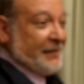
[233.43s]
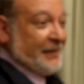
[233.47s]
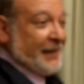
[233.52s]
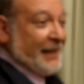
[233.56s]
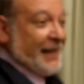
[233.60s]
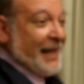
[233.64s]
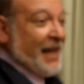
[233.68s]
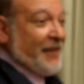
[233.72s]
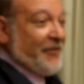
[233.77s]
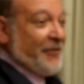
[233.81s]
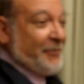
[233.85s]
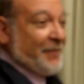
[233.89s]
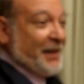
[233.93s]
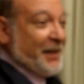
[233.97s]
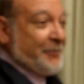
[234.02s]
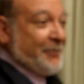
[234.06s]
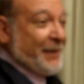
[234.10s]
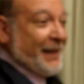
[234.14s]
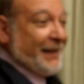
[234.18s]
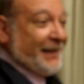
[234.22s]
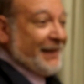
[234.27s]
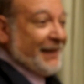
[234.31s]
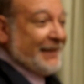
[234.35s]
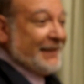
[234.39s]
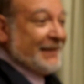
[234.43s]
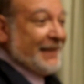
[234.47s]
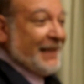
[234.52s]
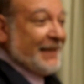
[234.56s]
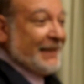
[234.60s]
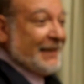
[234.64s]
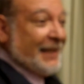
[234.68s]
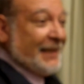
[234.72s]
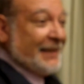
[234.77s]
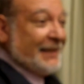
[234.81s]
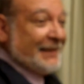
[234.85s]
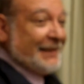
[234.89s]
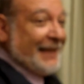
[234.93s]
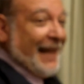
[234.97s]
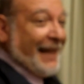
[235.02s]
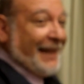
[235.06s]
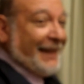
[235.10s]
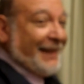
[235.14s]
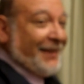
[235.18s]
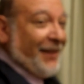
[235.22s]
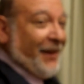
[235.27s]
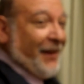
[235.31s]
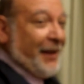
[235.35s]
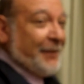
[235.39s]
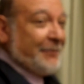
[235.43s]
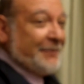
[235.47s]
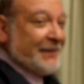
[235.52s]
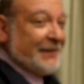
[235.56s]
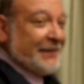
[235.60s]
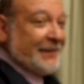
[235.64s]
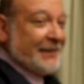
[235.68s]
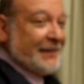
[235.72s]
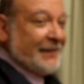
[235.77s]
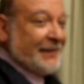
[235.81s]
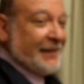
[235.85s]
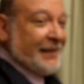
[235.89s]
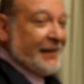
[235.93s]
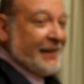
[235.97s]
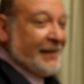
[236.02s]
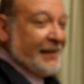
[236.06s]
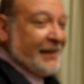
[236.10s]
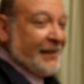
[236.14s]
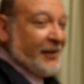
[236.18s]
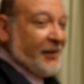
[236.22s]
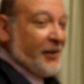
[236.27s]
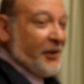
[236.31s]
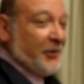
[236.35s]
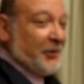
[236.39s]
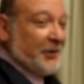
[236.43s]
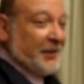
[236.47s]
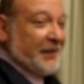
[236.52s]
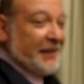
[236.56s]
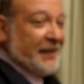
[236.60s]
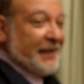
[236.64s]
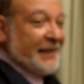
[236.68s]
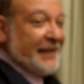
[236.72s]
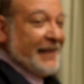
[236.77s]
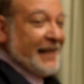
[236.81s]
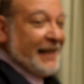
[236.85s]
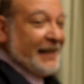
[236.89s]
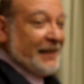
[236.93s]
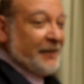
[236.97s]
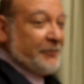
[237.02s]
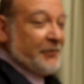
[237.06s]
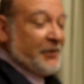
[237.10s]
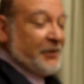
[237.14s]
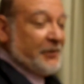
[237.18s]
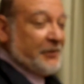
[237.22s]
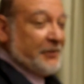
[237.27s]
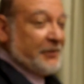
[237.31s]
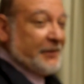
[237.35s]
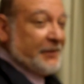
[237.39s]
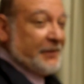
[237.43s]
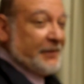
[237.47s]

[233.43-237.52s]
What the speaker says: The Cave of Machpelah is 10 times older than the Alamo.